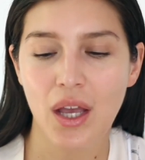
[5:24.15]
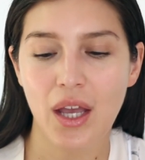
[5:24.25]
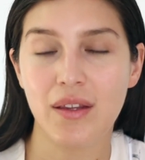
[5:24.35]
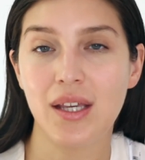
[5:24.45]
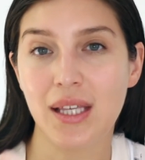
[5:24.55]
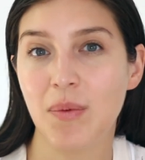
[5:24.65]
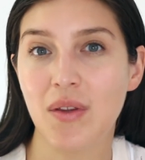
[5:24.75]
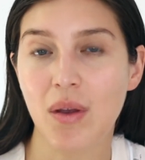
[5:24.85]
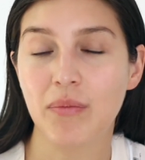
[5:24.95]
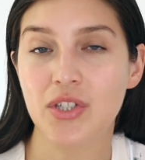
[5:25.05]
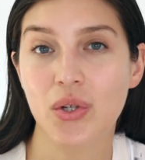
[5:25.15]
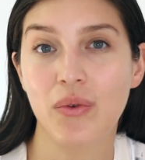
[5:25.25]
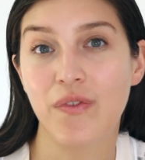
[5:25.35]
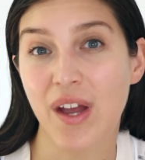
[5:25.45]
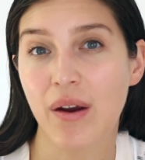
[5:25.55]
and they keep the temperature
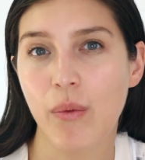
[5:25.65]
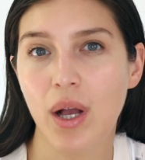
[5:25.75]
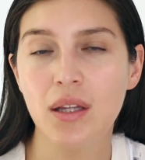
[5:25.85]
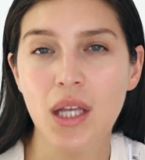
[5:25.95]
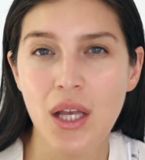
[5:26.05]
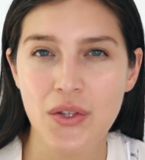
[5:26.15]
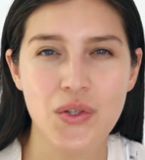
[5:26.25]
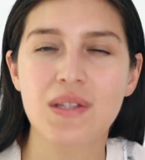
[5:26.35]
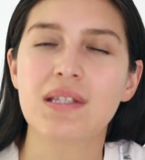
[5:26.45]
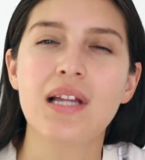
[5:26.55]
very well, so it's